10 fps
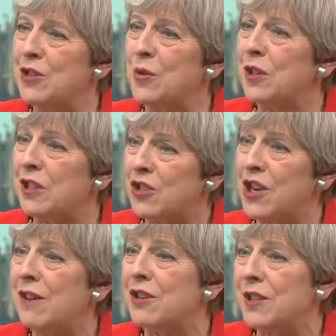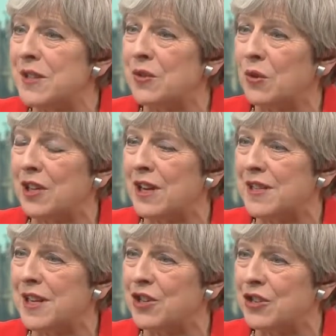talking to charities and
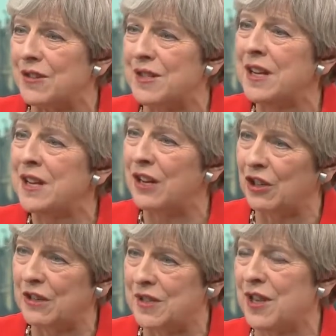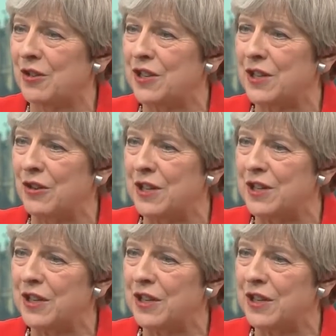organisations and consulting on it.